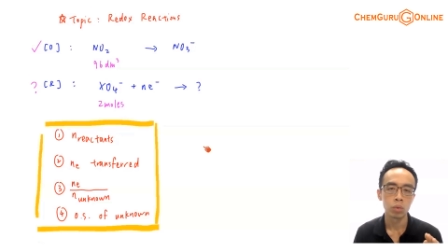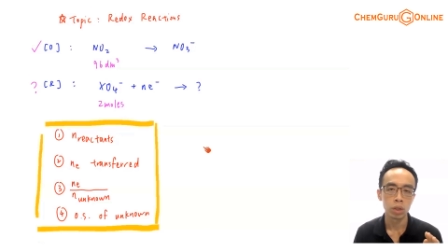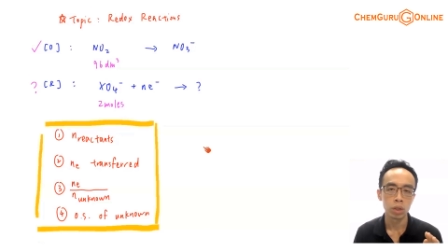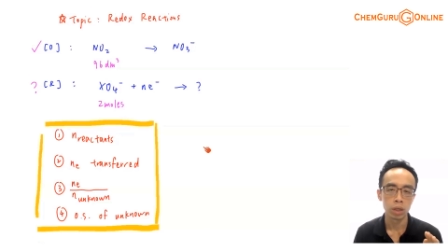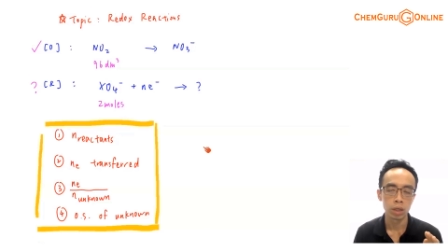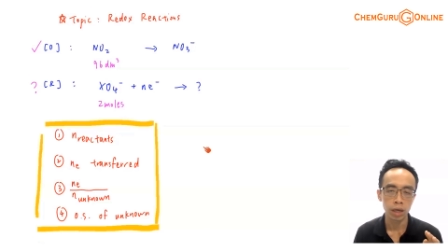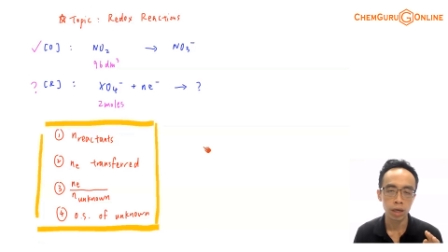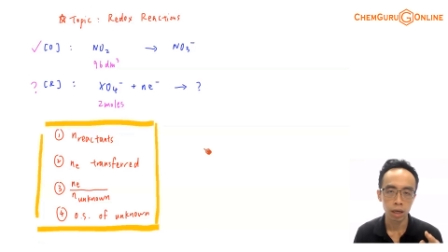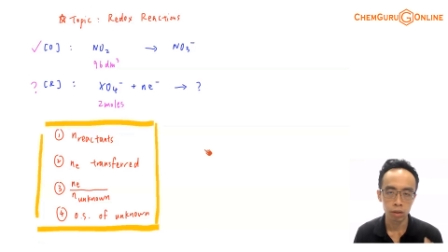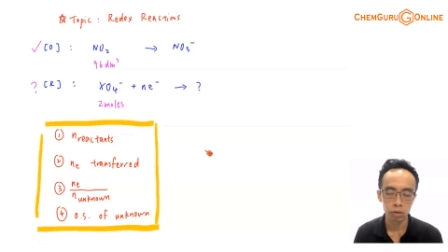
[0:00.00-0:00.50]

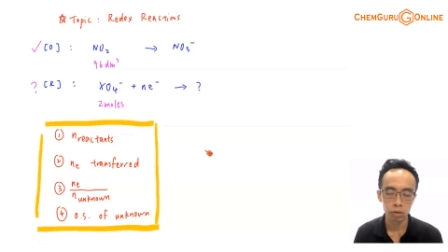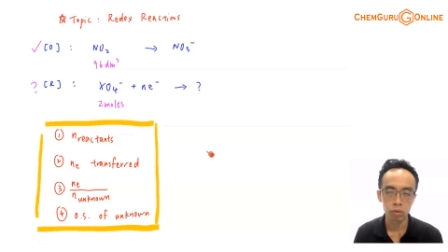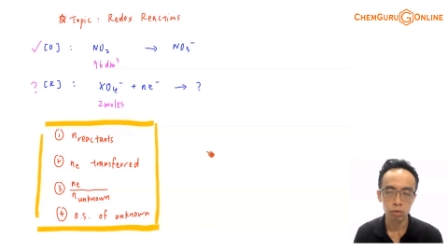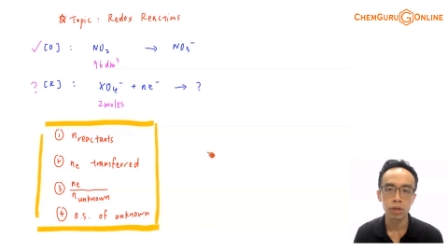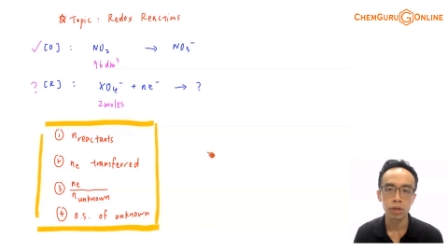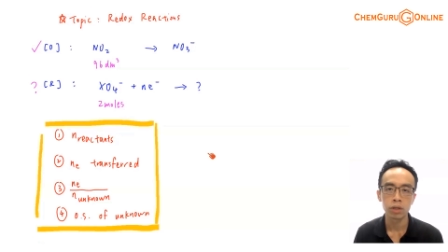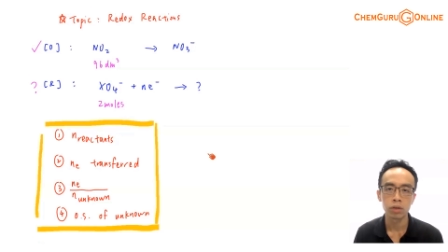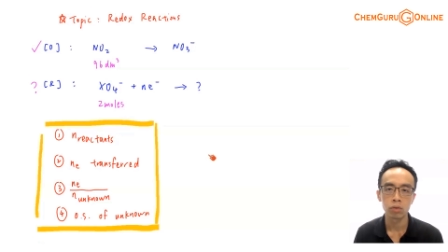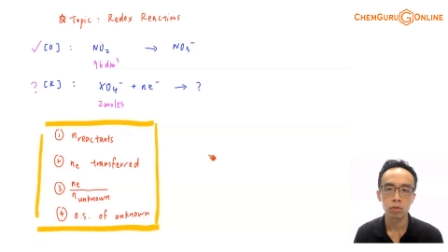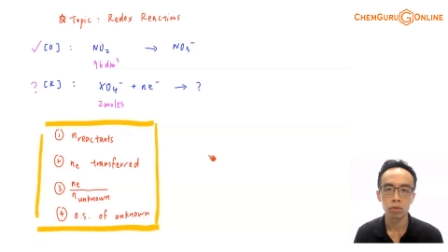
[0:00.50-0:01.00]
we can
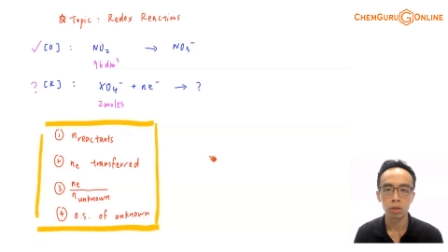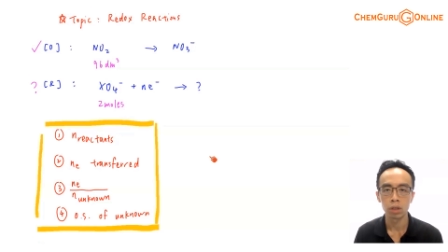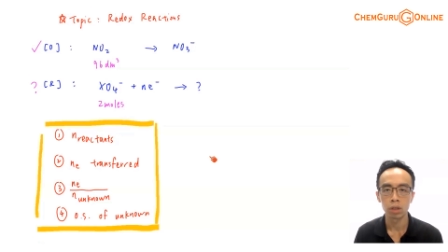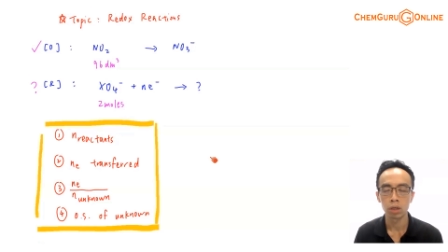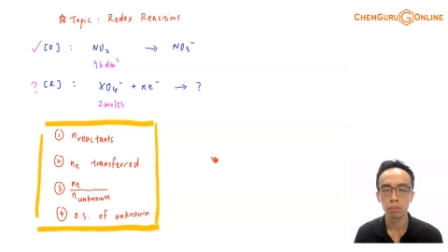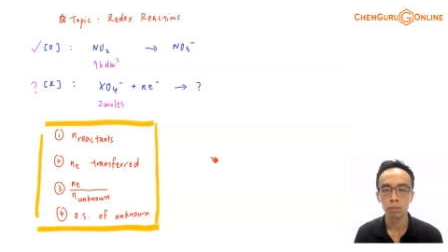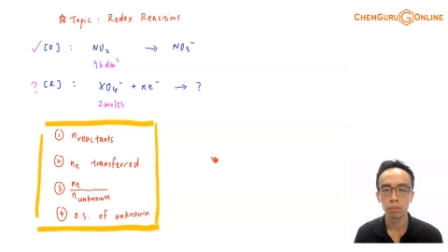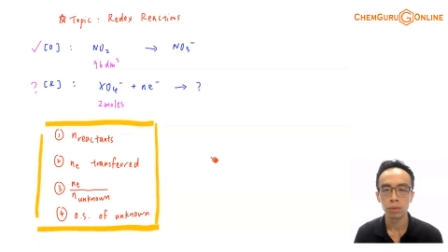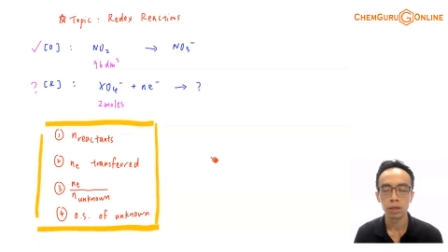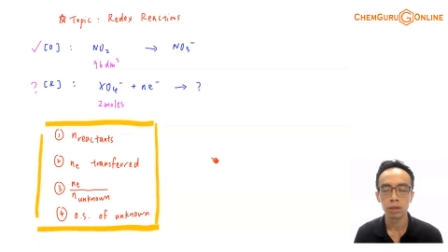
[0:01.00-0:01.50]
use it to
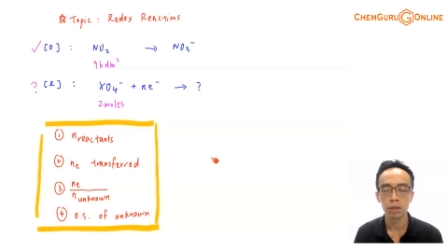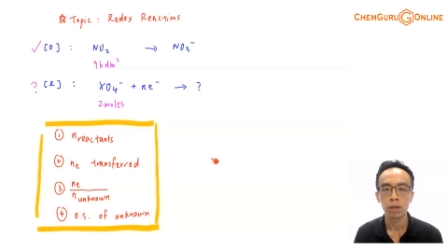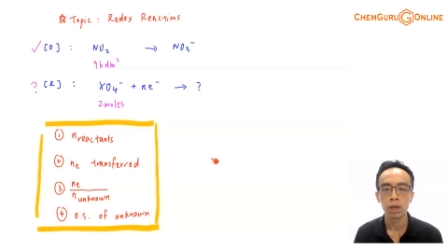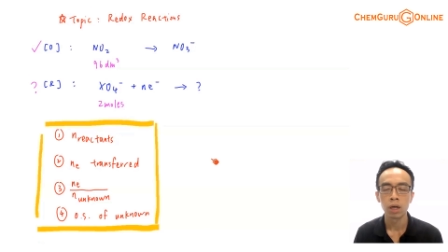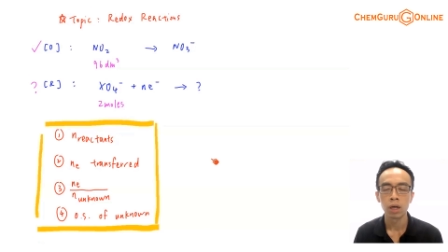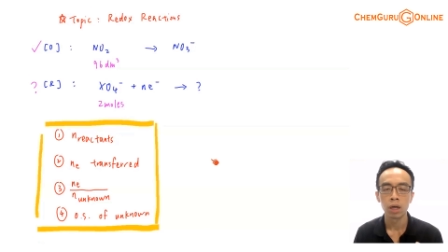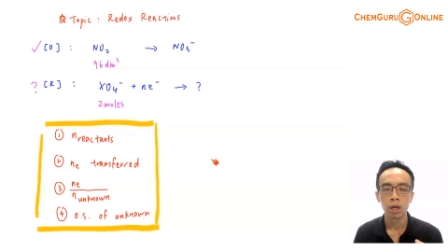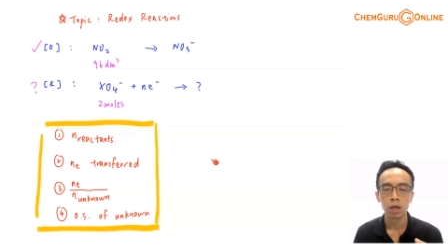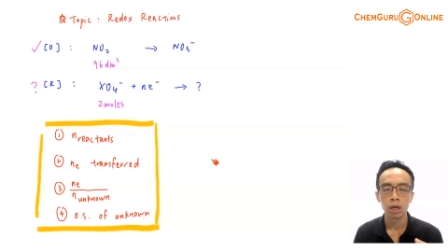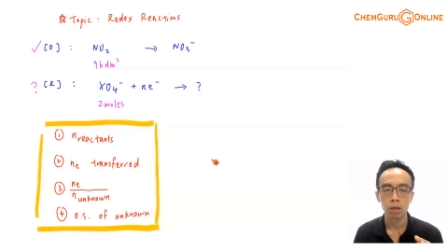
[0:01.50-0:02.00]

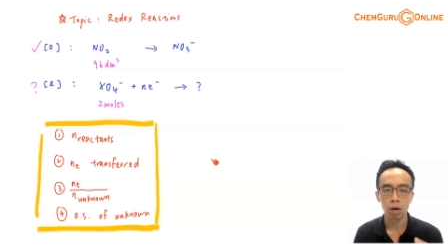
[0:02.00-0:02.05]
determine